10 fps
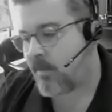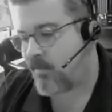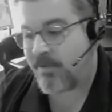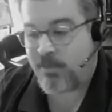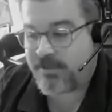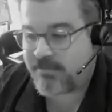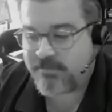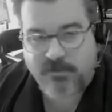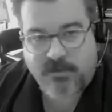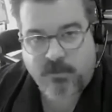But we just
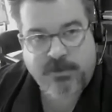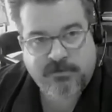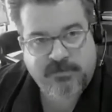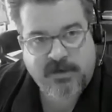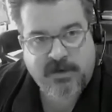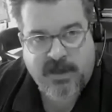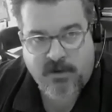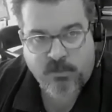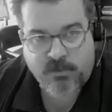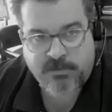do it. We just send it
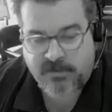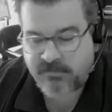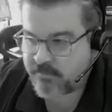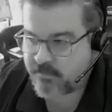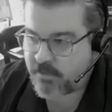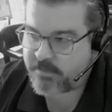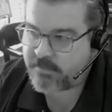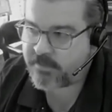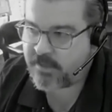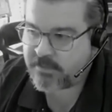out as part of the
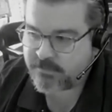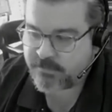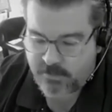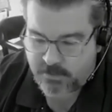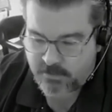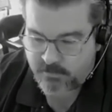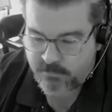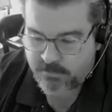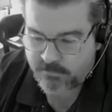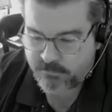engagement.
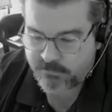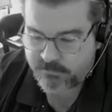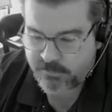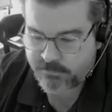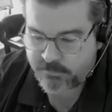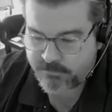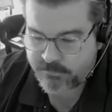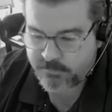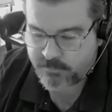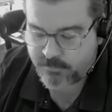The
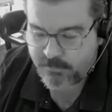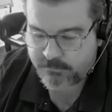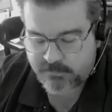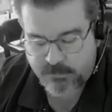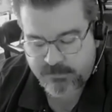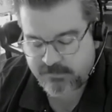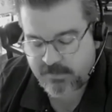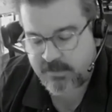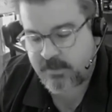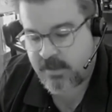proposal that we
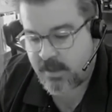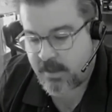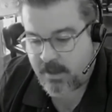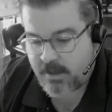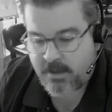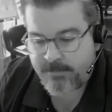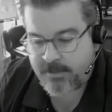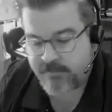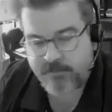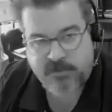send.
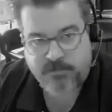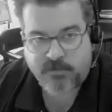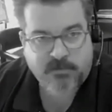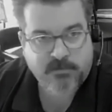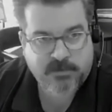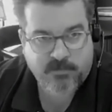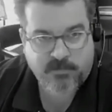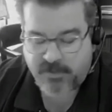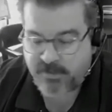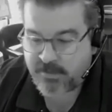And if people
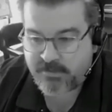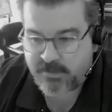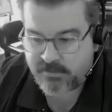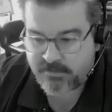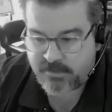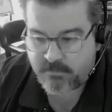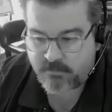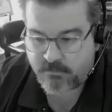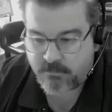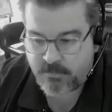complain, then
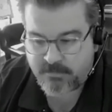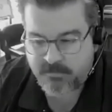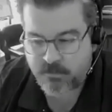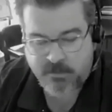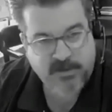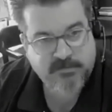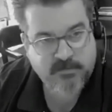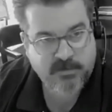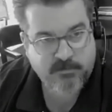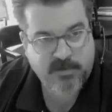maybe we'll
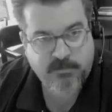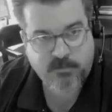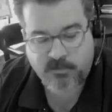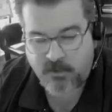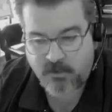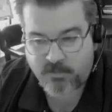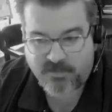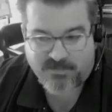answer them, maybe we won't.